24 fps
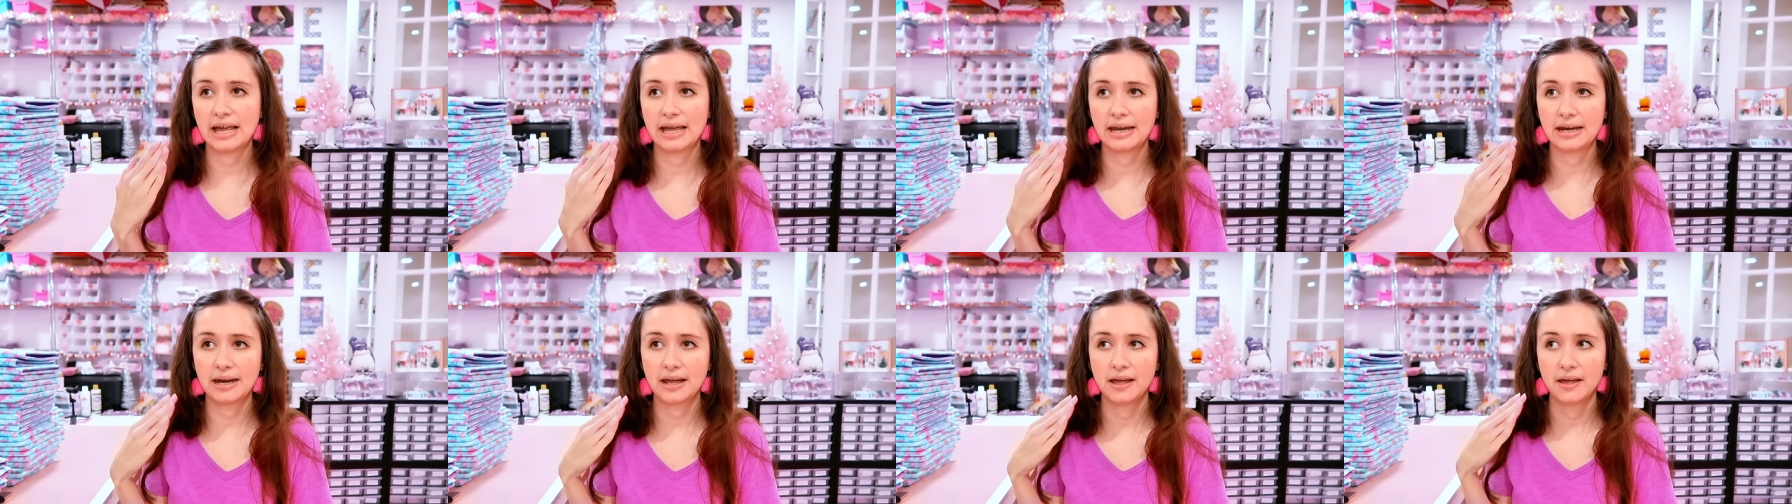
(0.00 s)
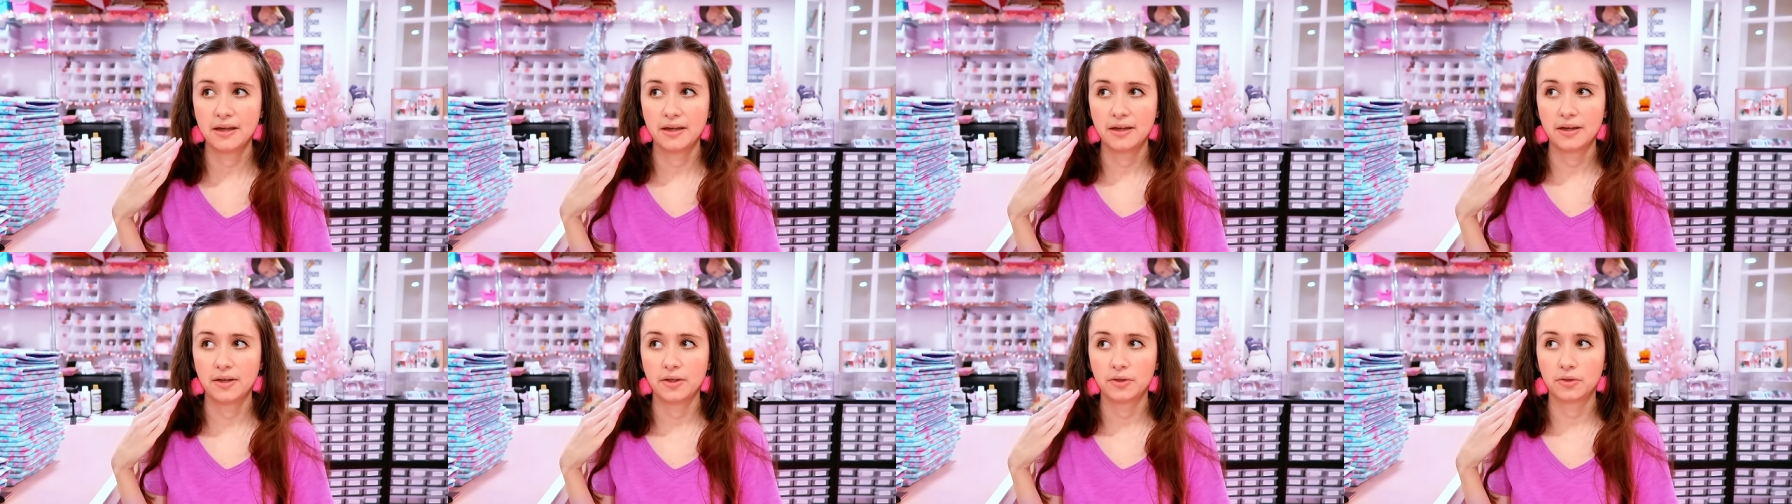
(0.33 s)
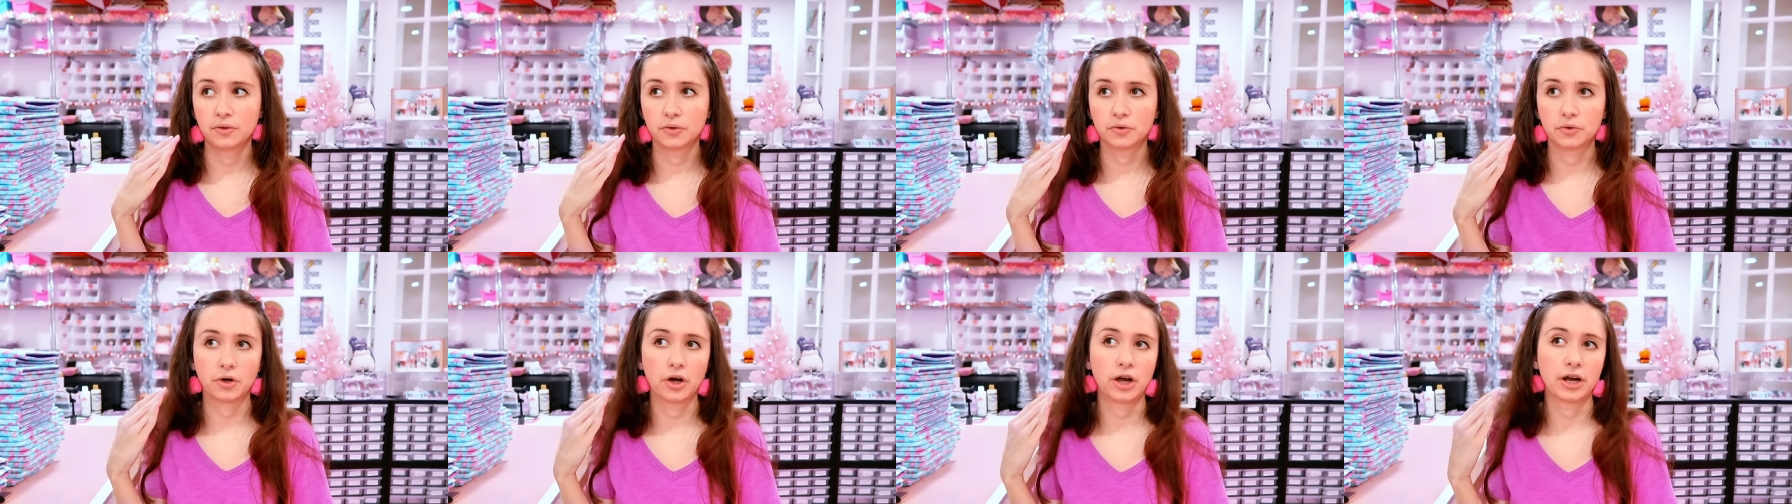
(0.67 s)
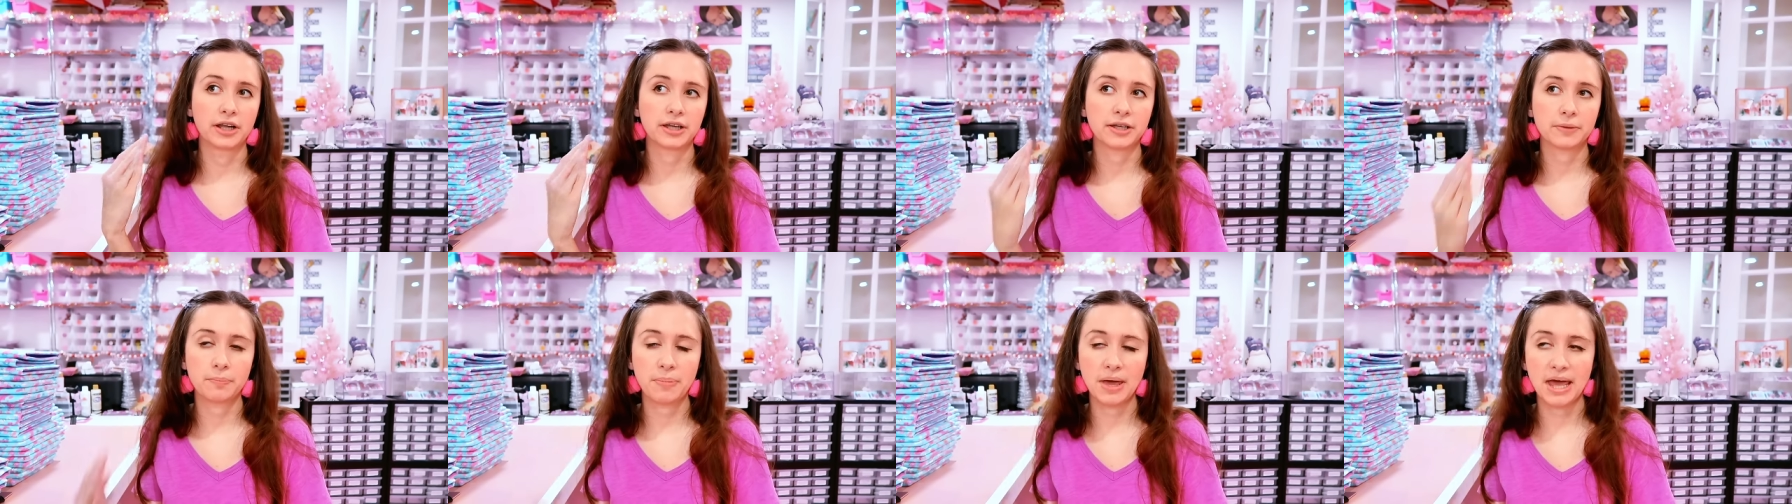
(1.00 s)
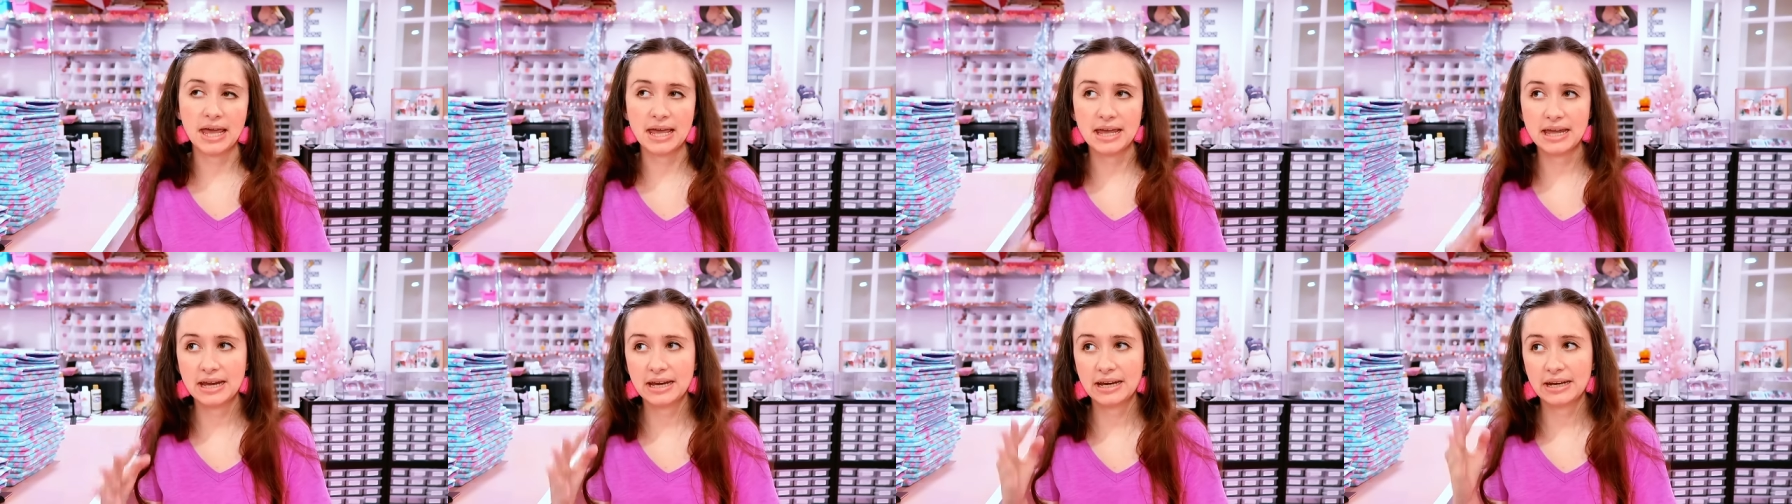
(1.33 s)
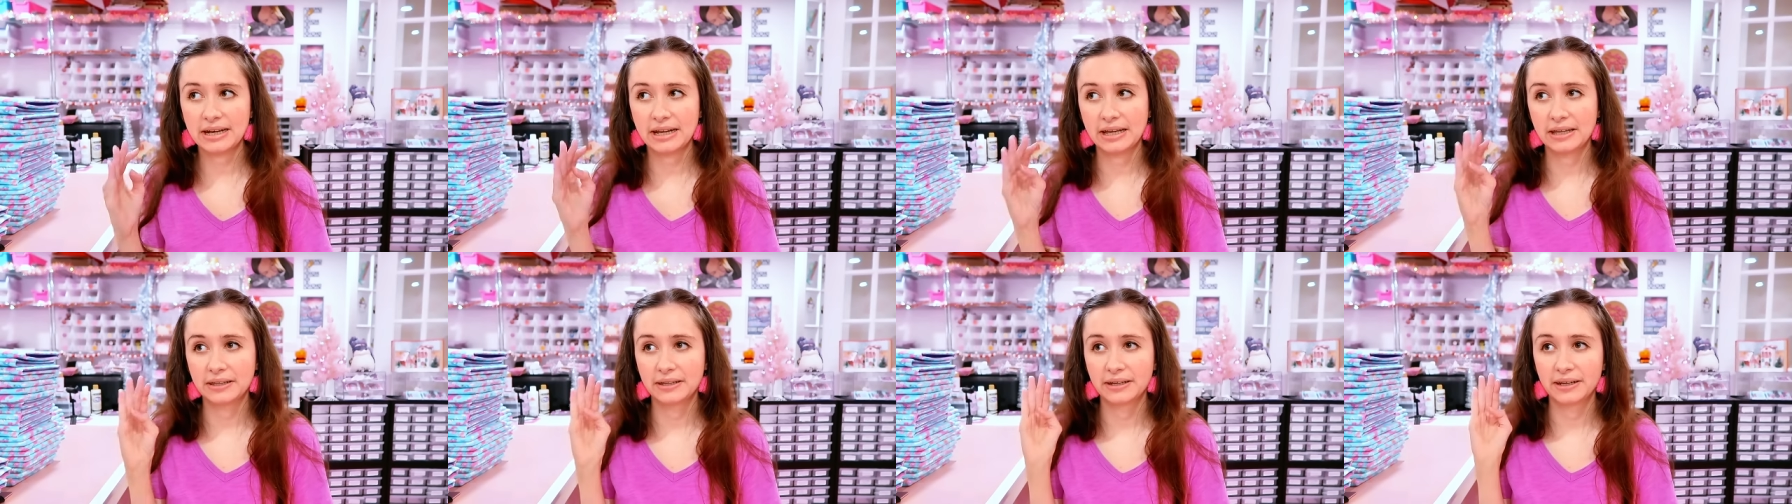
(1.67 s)
and the chronic
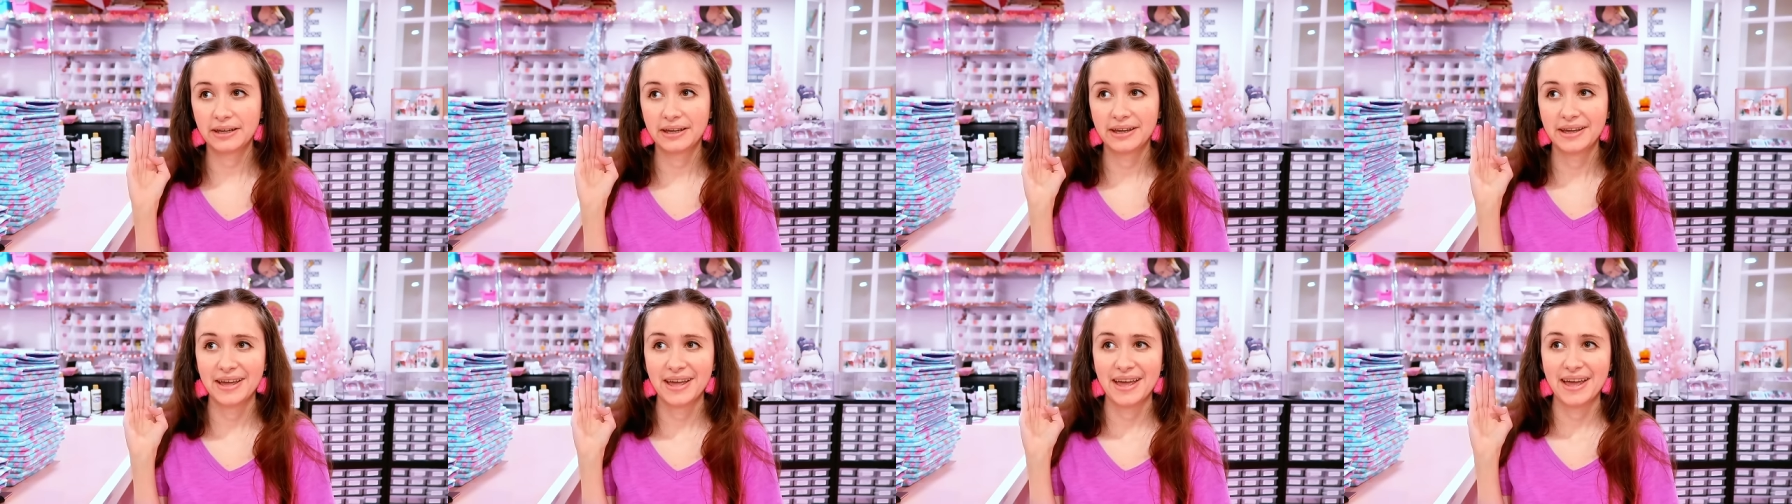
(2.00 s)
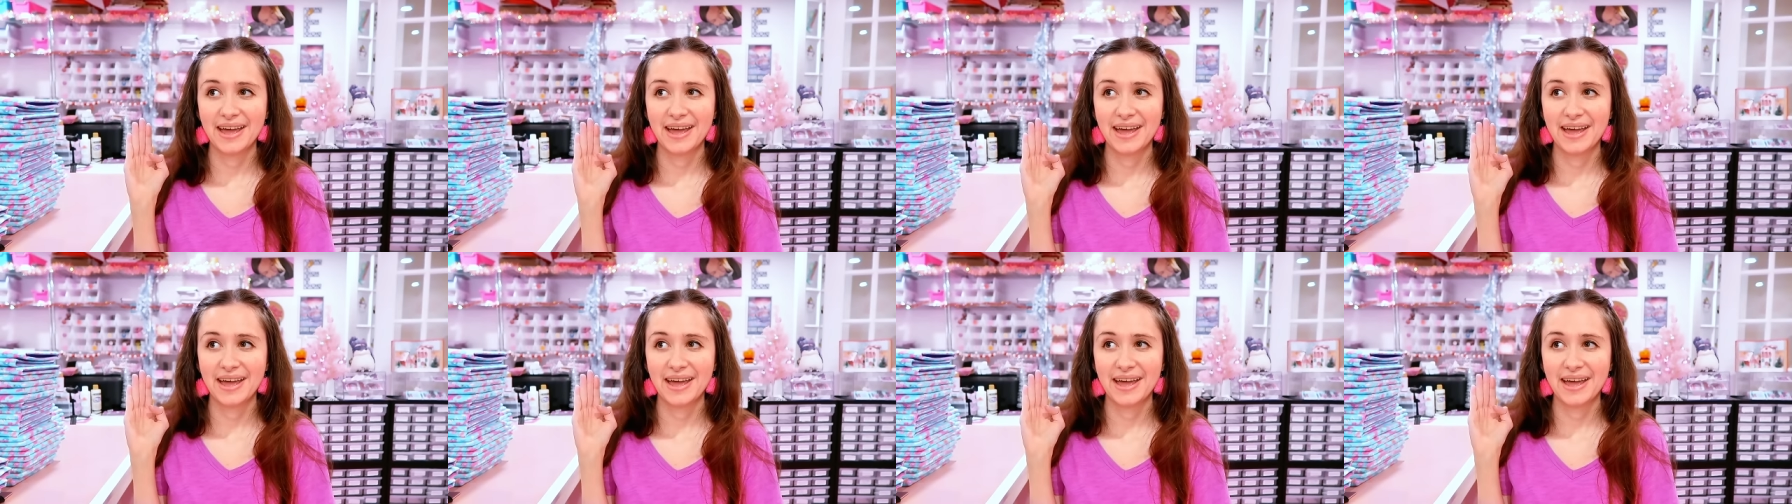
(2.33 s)
pain and